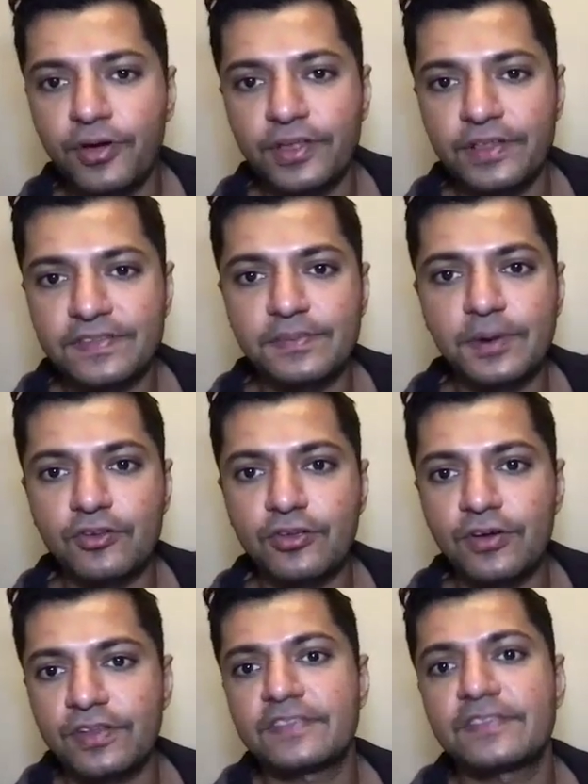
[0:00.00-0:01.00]
points about
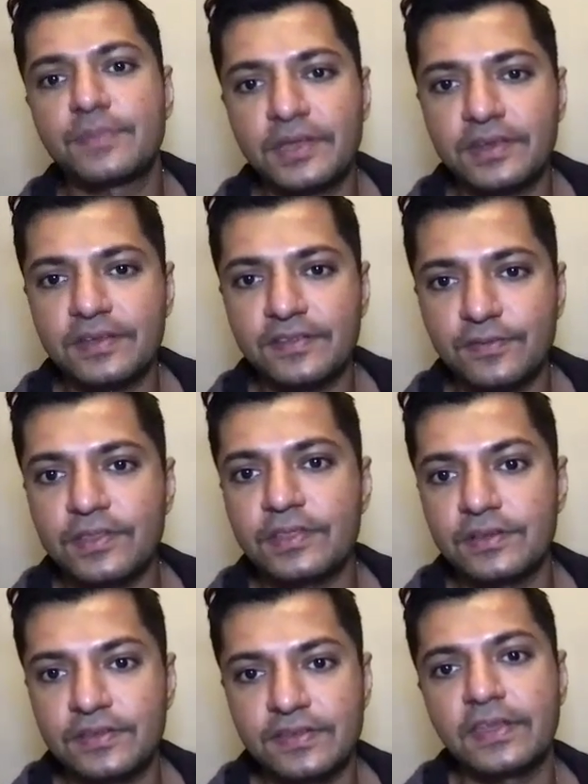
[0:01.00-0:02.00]
your experience
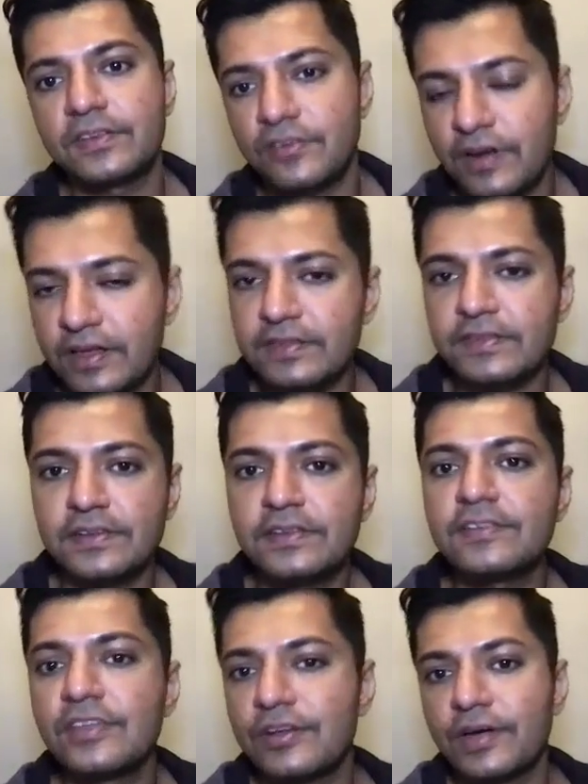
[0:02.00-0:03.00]
with the said
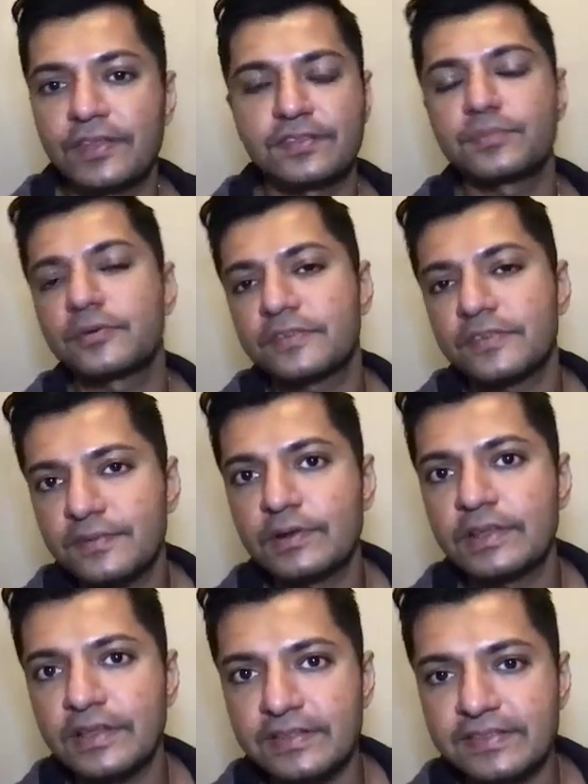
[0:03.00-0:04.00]
transit, as opposed to
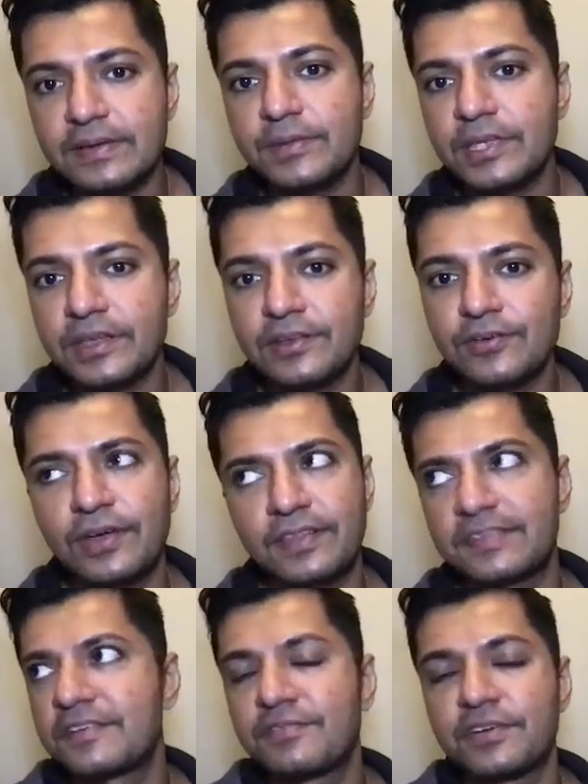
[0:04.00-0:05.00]
someone else coming in who
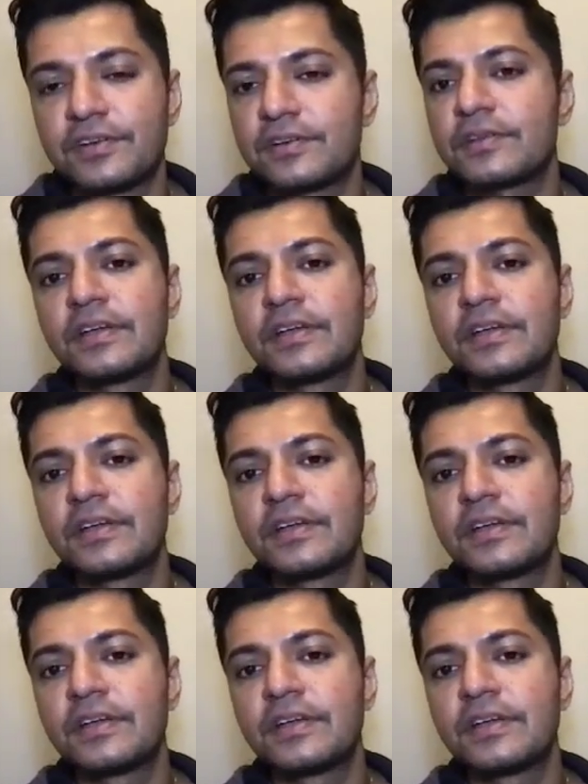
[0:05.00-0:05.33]
has never